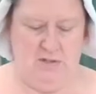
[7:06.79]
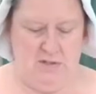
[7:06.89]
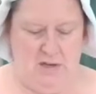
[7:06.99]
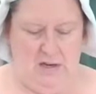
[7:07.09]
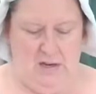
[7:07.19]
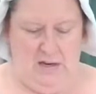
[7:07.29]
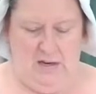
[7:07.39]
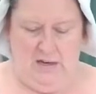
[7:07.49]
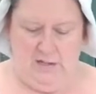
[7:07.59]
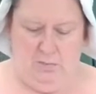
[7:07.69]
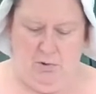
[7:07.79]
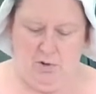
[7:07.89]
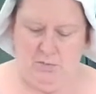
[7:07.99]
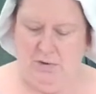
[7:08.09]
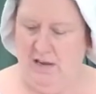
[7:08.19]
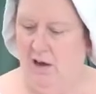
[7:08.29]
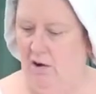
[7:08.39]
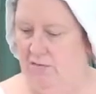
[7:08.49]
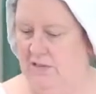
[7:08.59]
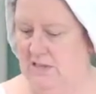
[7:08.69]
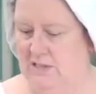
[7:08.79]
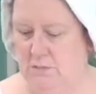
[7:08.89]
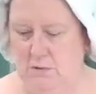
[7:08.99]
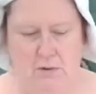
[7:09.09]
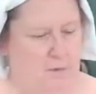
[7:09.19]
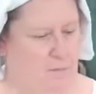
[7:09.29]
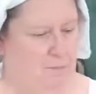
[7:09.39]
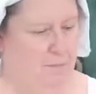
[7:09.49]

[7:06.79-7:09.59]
is approximately half a teaspoon,